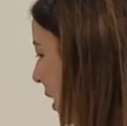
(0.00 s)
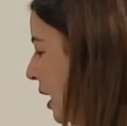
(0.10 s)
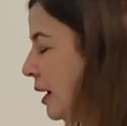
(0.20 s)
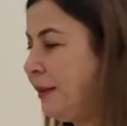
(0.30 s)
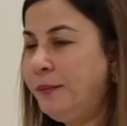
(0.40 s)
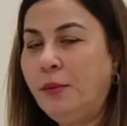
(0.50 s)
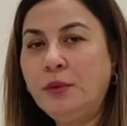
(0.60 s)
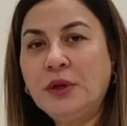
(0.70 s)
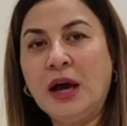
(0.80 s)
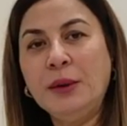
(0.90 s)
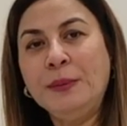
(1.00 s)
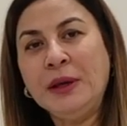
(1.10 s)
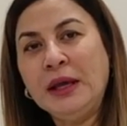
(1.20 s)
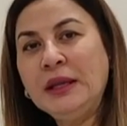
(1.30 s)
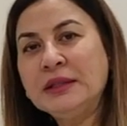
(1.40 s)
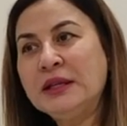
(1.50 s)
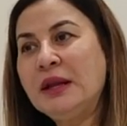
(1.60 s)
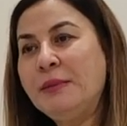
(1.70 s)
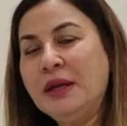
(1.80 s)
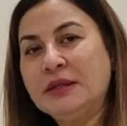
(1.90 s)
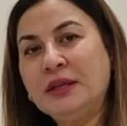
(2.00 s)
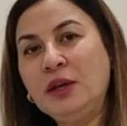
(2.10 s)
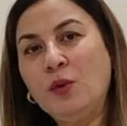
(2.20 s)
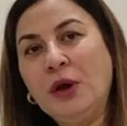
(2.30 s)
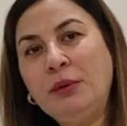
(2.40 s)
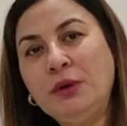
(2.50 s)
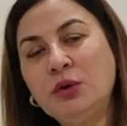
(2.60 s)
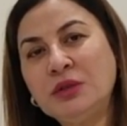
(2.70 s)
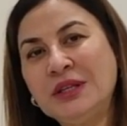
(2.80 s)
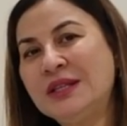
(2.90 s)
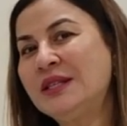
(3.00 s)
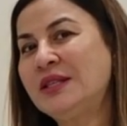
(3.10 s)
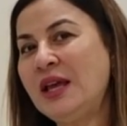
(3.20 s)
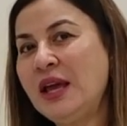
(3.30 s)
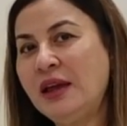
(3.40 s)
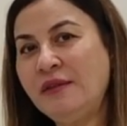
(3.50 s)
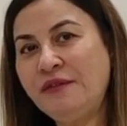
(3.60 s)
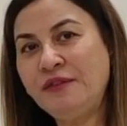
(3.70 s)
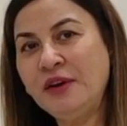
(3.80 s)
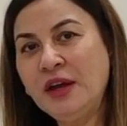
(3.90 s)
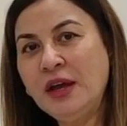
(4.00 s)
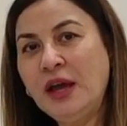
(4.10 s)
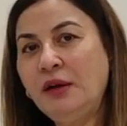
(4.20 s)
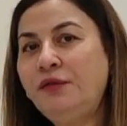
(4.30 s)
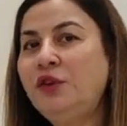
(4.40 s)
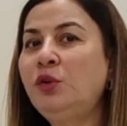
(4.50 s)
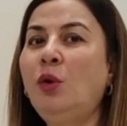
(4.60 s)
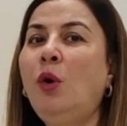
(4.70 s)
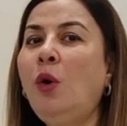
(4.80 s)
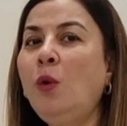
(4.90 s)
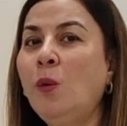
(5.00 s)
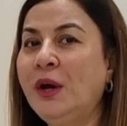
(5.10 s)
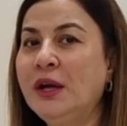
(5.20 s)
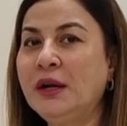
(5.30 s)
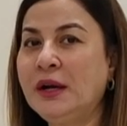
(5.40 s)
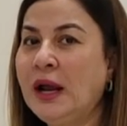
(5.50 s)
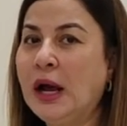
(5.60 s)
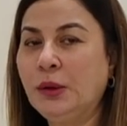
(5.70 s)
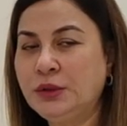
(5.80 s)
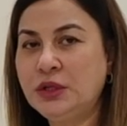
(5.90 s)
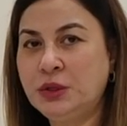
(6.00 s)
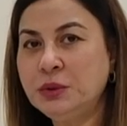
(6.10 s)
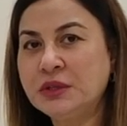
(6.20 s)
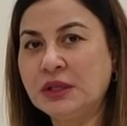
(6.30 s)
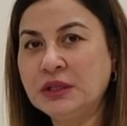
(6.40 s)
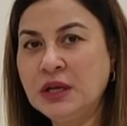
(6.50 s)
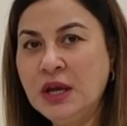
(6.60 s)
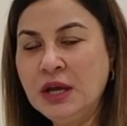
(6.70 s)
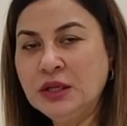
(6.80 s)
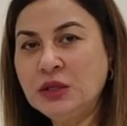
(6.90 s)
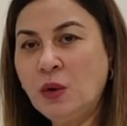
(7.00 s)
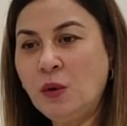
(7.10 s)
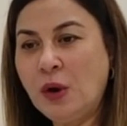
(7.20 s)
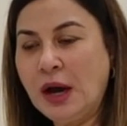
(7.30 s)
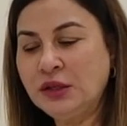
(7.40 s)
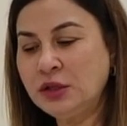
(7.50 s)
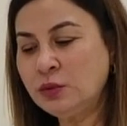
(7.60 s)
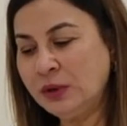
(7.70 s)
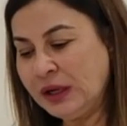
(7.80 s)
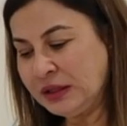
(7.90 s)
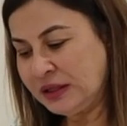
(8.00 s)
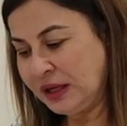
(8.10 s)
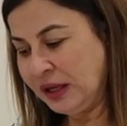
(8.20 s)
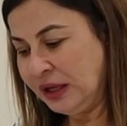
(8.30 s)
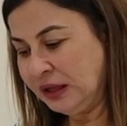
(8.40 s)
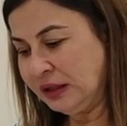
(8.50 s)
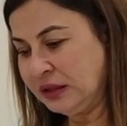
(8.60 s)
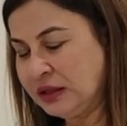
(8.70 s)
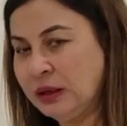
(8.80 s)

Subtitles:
The IPL is an amazing one because it's safe if you know where and how to use it. So I just want to say here that